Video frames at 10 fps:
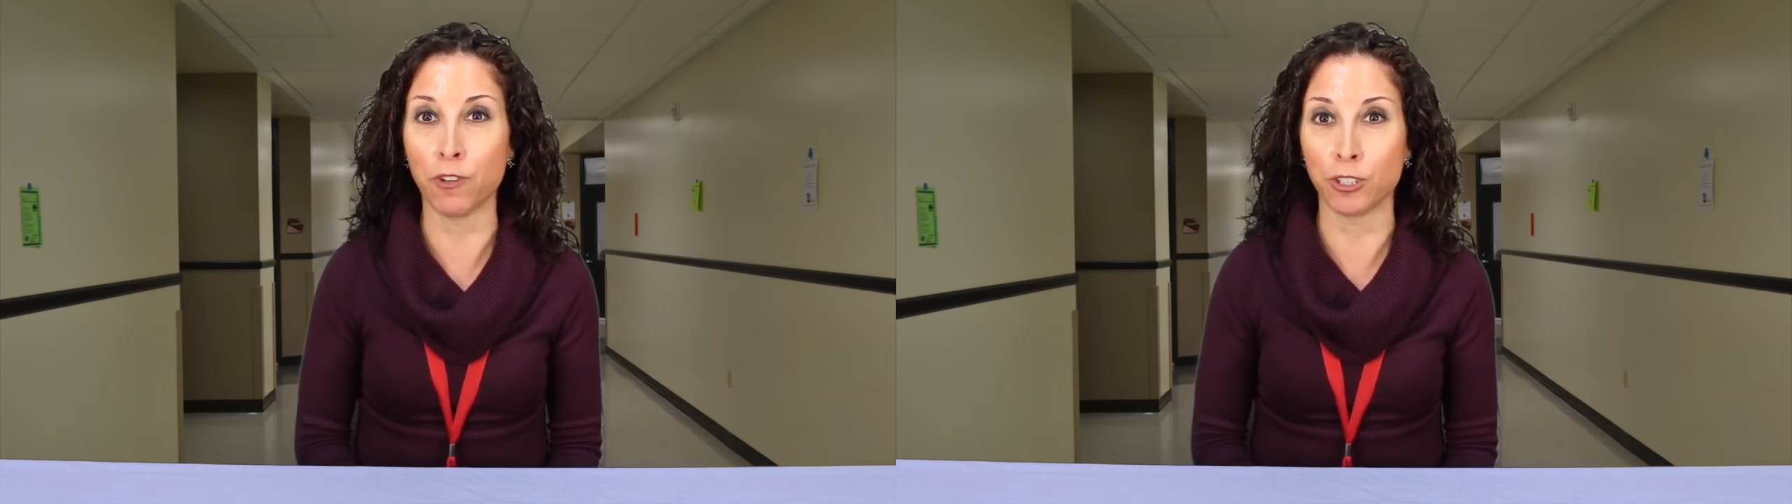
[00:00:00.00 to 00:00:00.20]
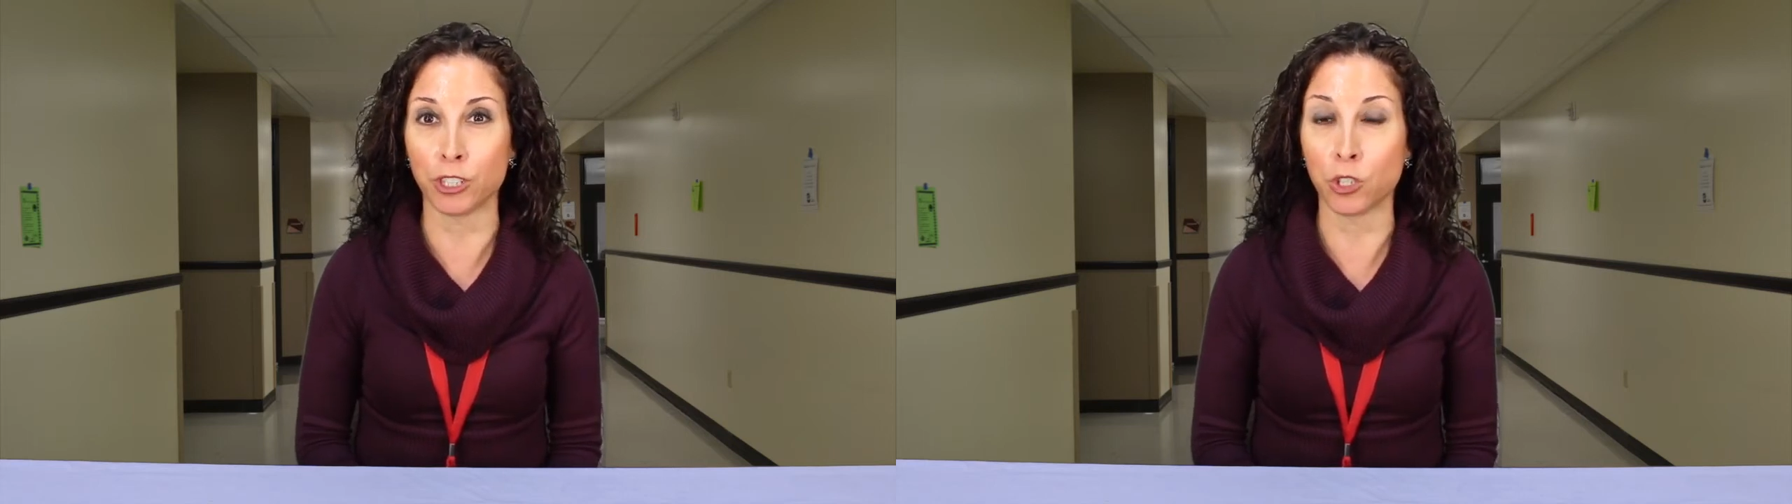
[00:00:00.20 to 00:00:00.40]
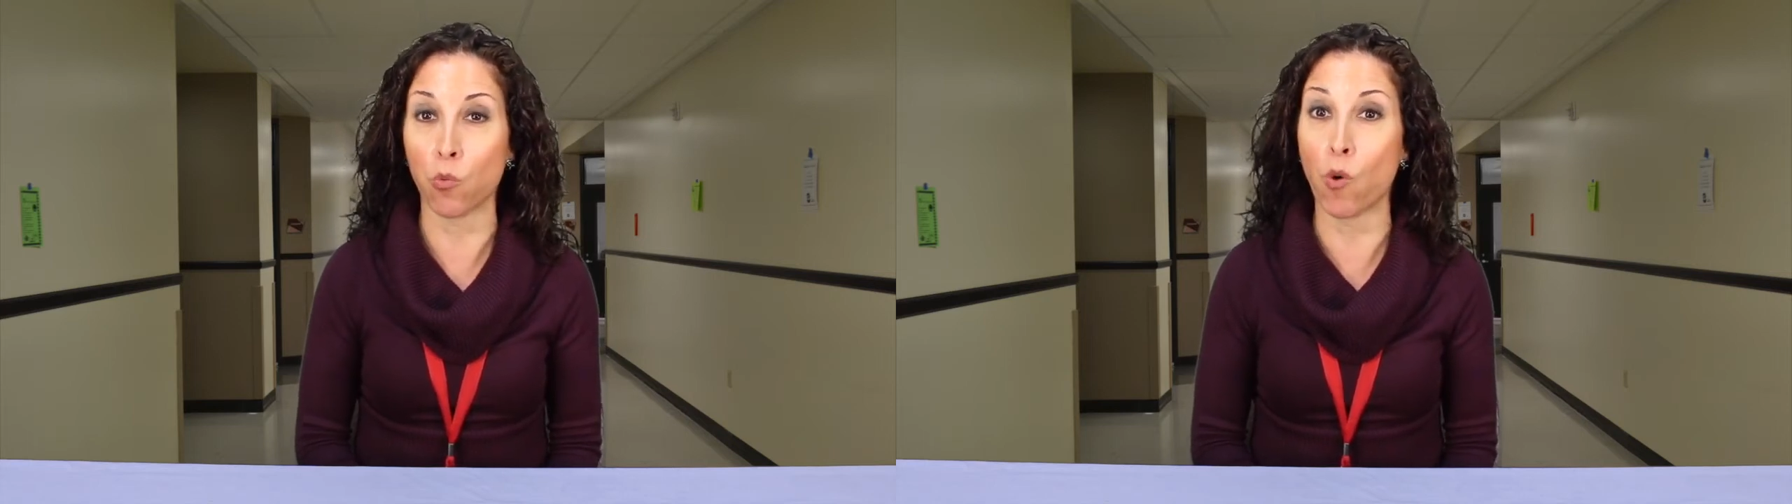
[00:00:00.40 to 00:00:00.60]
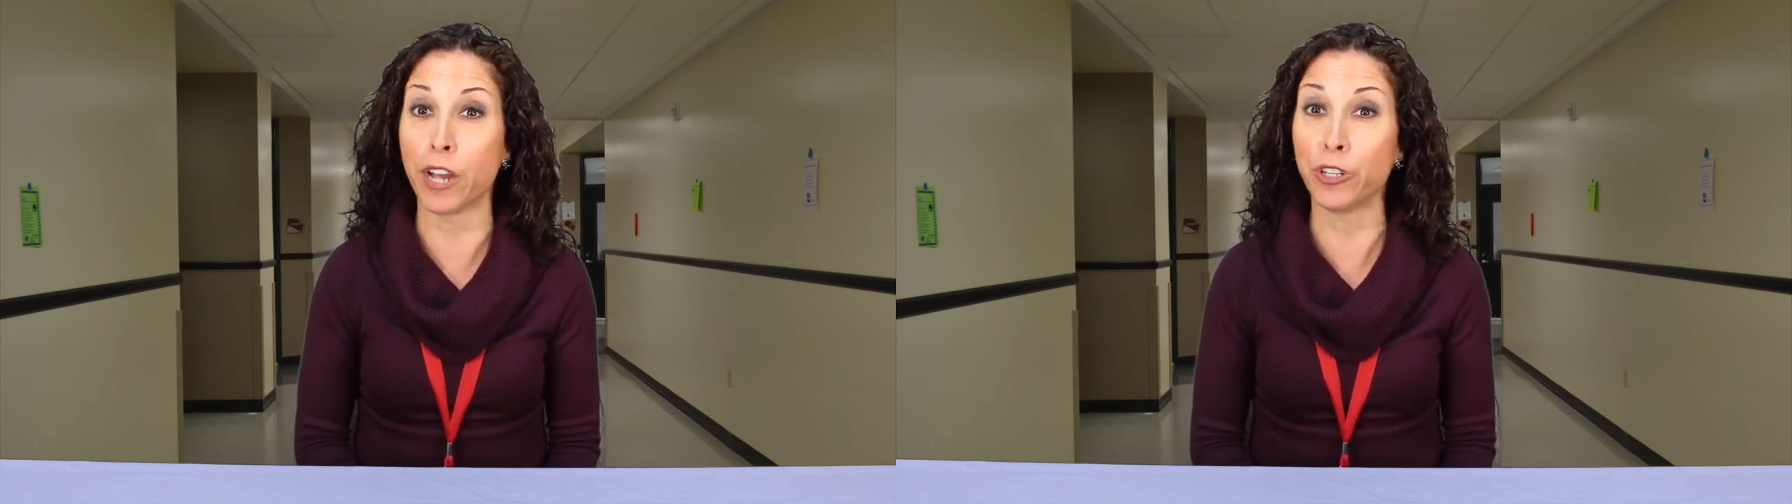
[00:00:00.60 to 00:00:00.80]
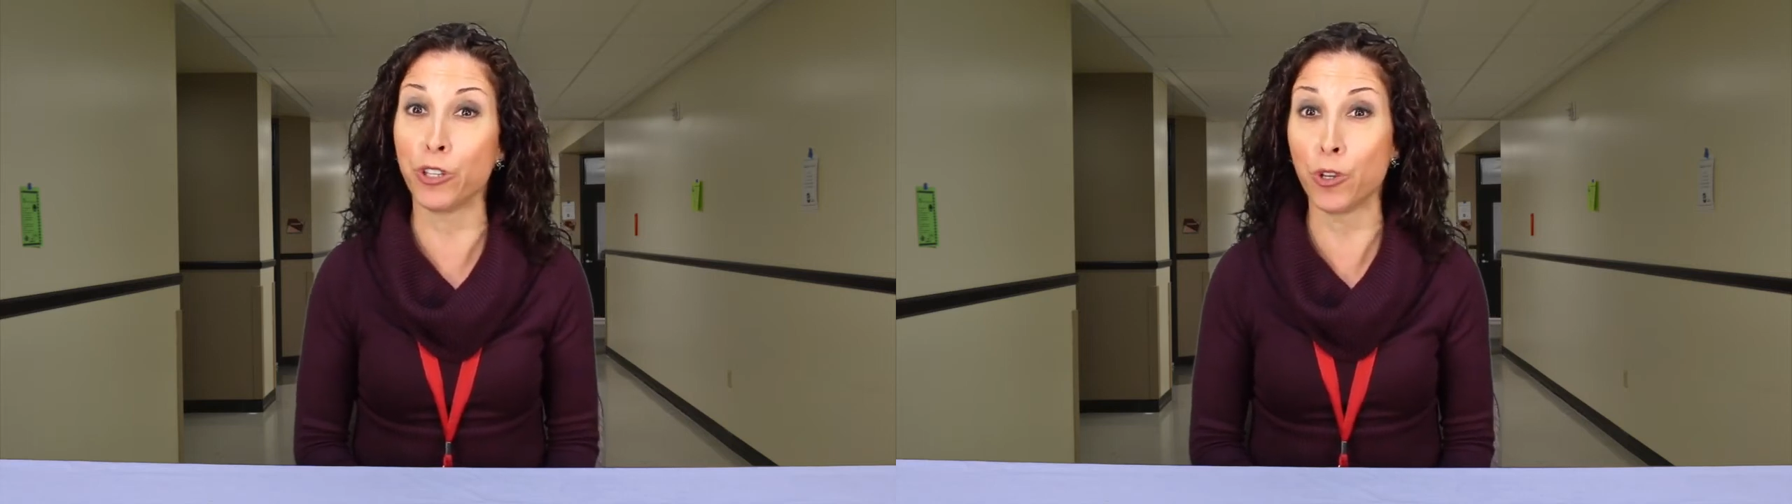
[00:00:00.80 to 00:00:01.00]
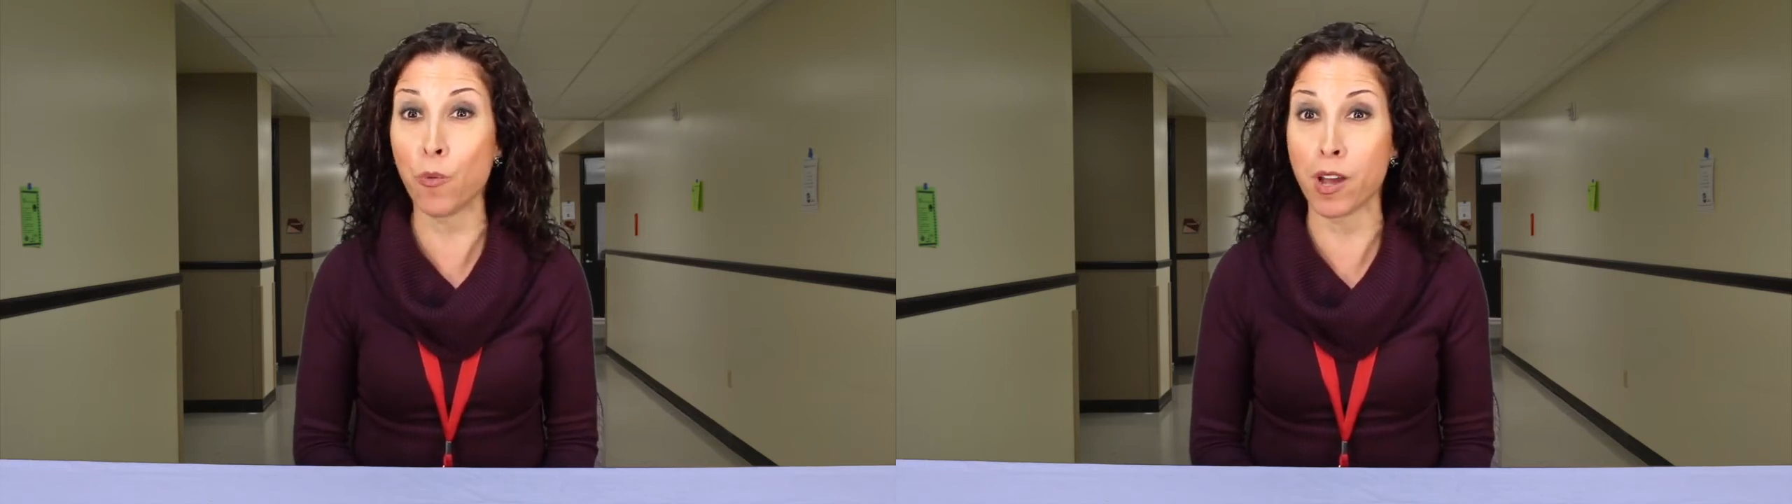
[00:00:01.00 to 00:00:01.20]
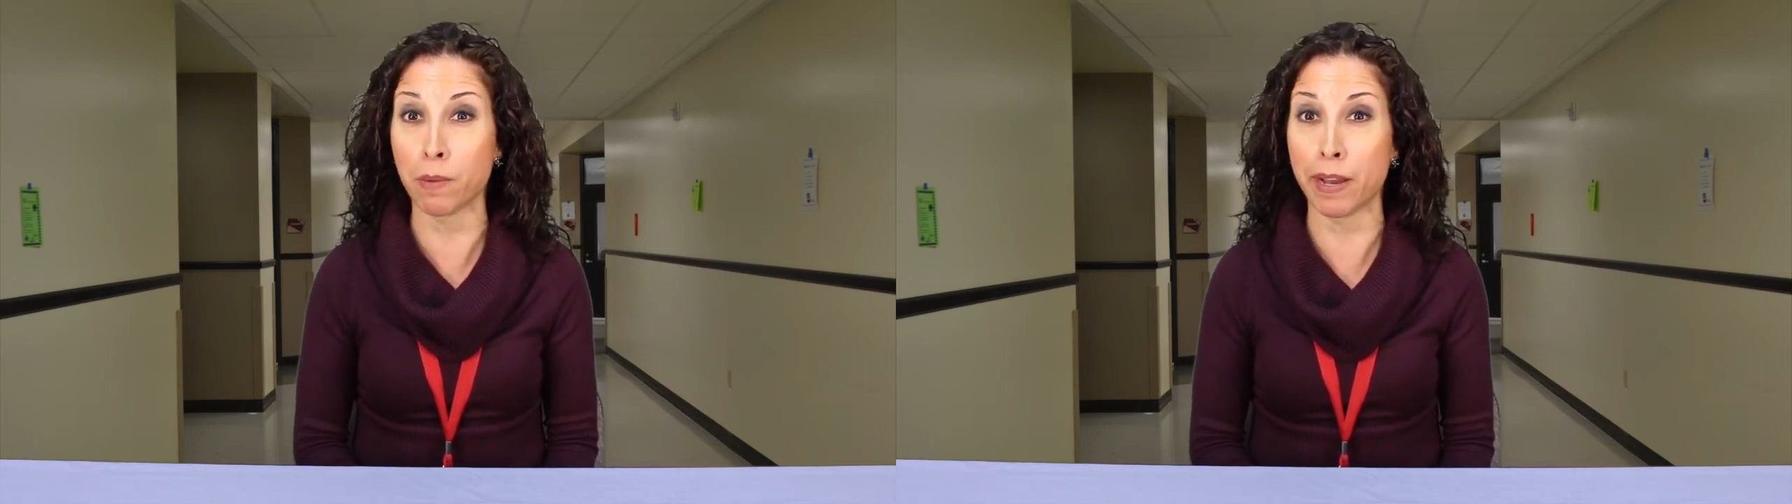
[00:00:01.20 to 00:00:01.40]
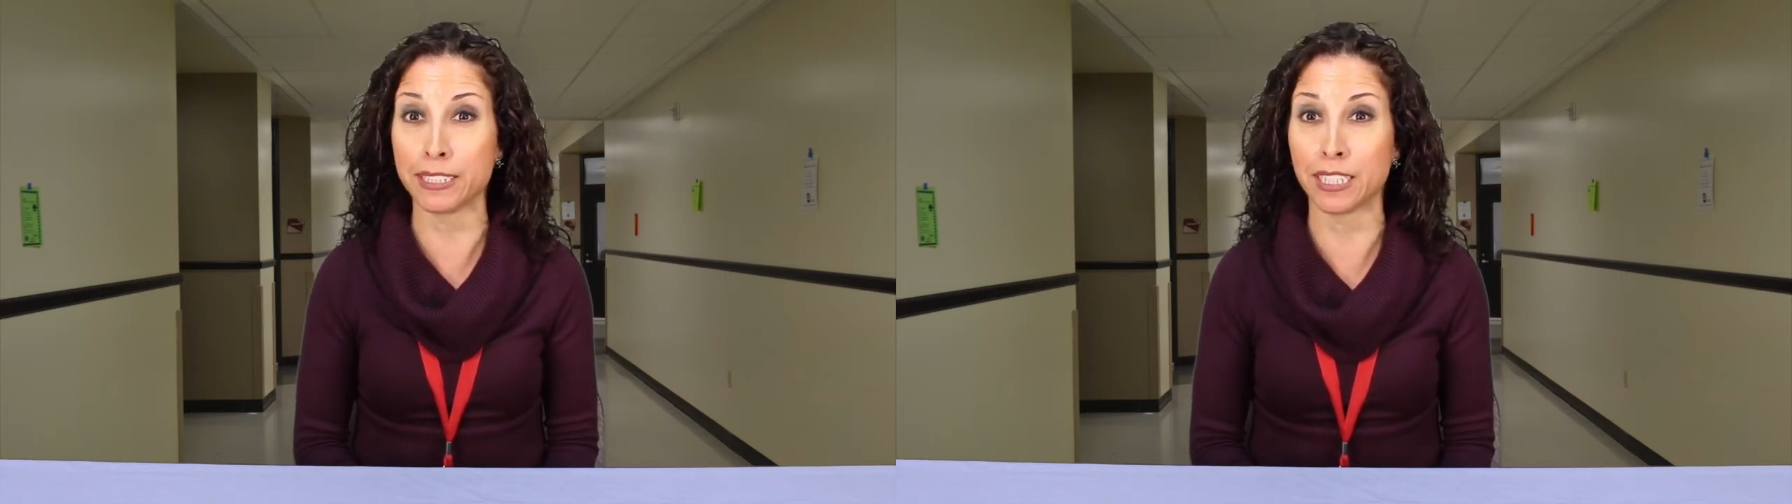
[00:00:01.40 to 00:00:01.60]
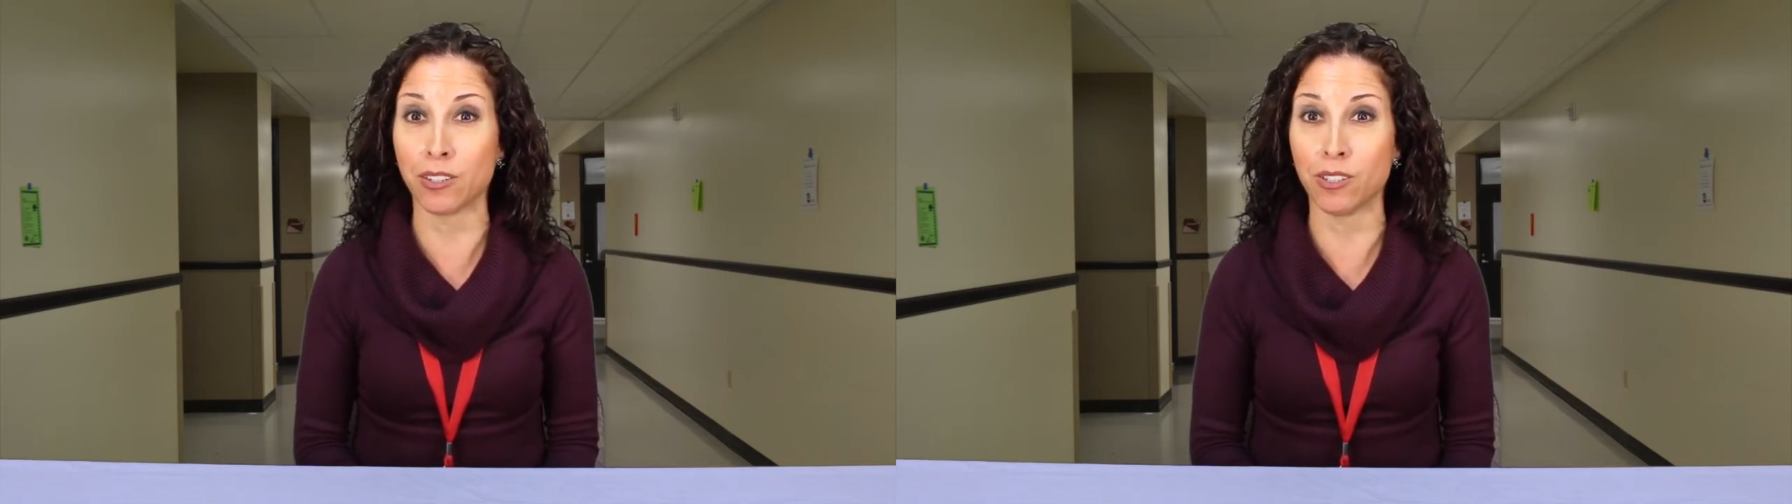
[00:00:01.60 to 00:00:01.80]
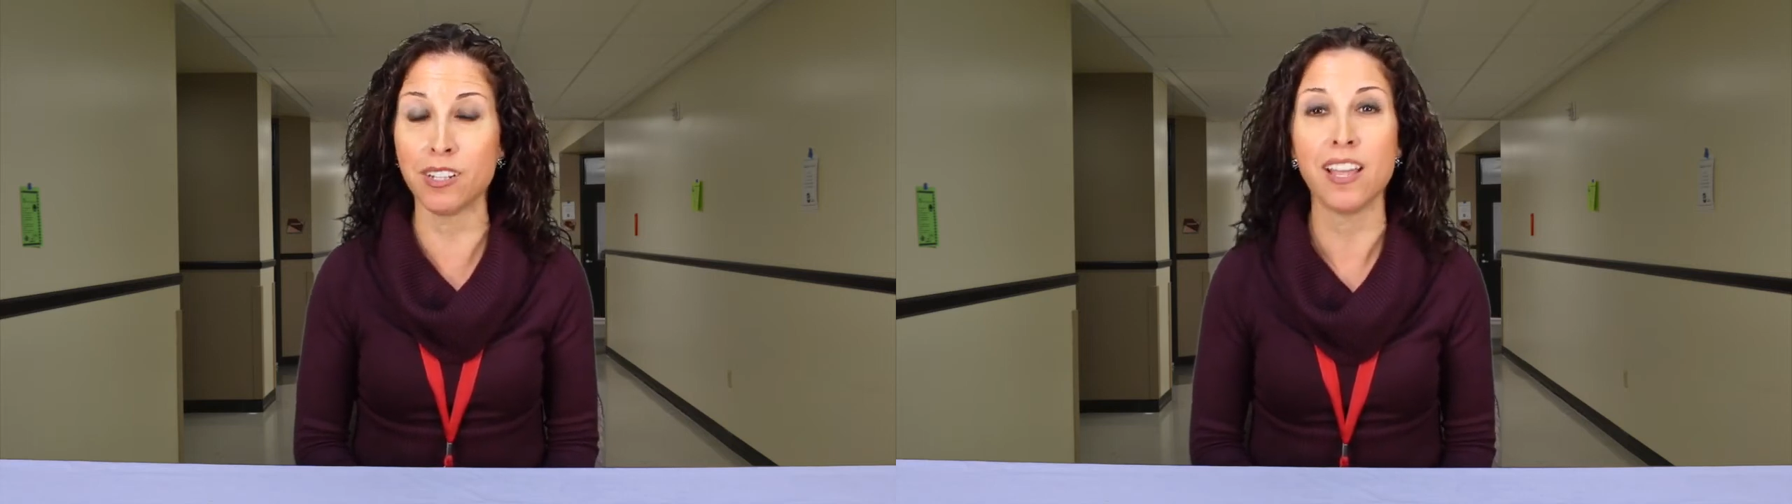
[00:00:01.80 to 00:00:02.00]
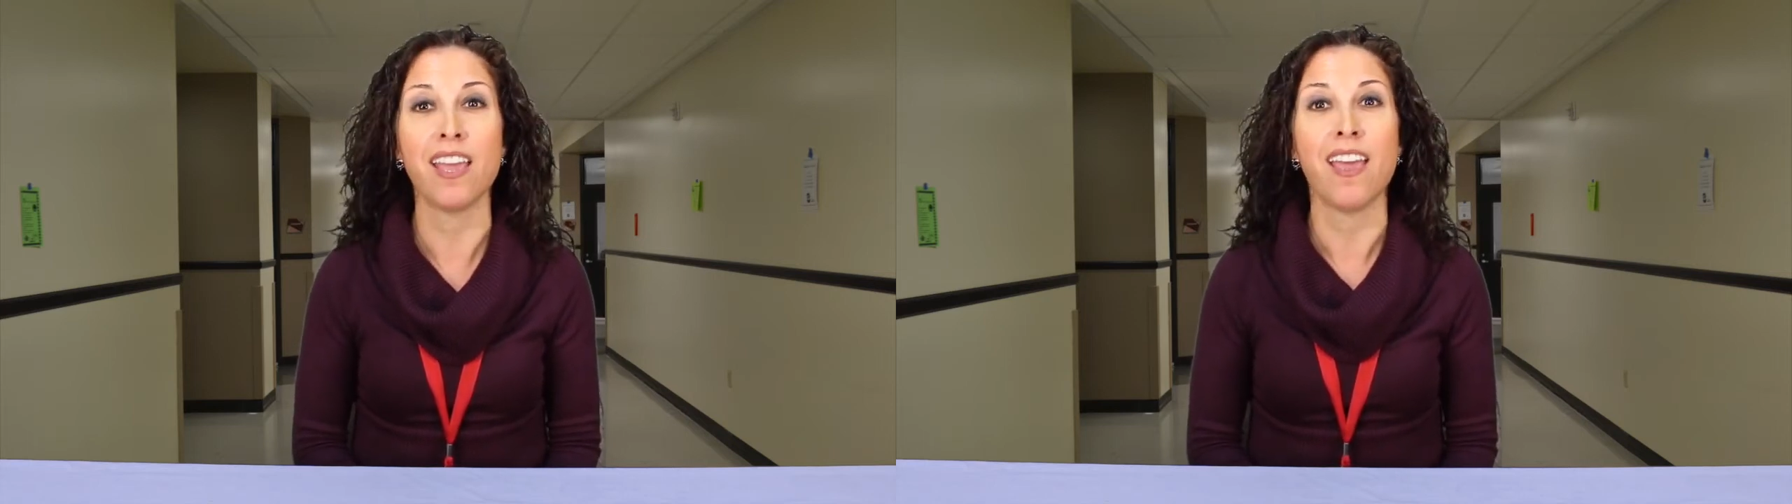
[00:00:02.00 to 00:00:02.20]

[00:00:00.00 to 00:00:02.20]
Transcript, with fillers: First, why do you want a bicycle?